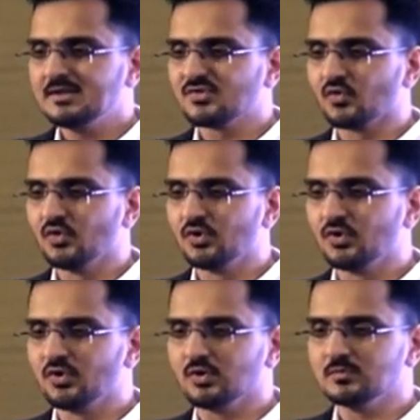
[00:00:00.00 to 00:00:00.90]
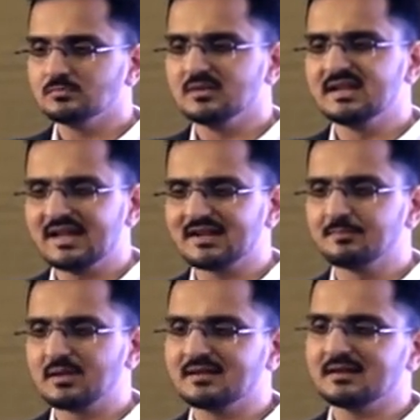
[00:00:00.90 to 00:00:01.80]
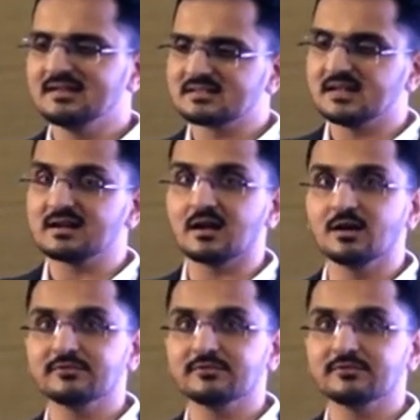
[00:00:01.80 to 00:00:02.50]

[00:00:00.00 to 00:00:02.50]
So linagliptin is the drug